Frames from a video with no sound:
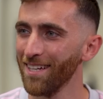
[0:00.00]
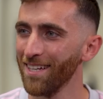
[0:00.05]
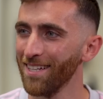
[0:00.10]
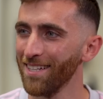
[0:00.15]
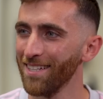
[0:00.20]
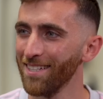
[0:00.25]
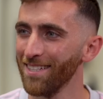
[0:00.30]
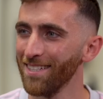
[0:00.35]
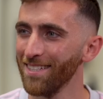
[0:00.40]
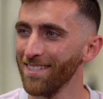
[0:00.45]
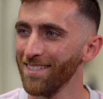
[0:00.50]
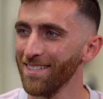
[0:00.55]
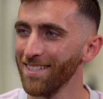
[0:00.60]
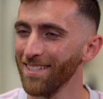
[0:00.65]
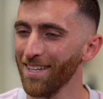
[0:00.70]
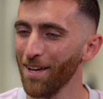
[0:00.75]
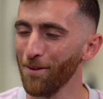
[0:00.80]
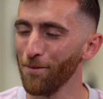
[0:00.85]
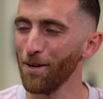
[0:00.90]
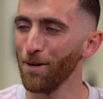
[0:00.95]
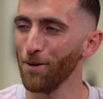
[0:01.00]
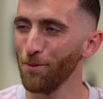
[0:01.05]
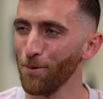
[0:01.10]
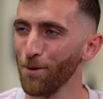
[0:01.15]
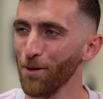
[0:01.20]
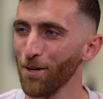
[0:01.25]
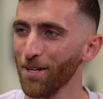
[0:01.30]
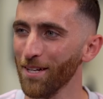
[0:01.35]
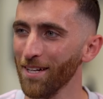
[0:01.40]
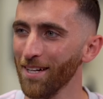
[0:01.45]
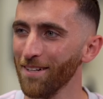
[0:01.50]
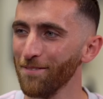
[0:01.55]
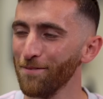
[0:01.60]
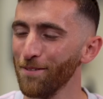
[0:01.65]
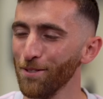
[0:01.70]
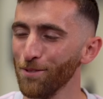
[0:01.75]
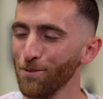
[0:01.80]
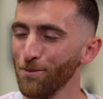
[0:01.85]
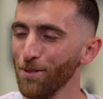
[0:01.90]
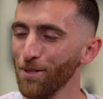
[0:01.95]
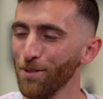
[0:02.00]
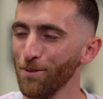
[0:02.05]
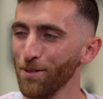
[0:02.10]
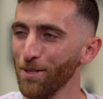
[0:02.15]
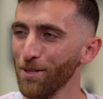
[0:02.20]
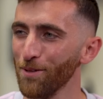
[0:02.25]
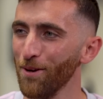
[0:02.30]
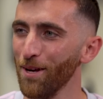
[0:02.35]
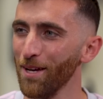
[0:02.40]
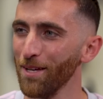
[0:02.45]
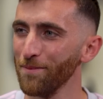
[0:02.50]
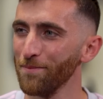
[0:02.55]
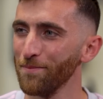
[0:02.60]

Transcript: and get ready to work feels really, really great.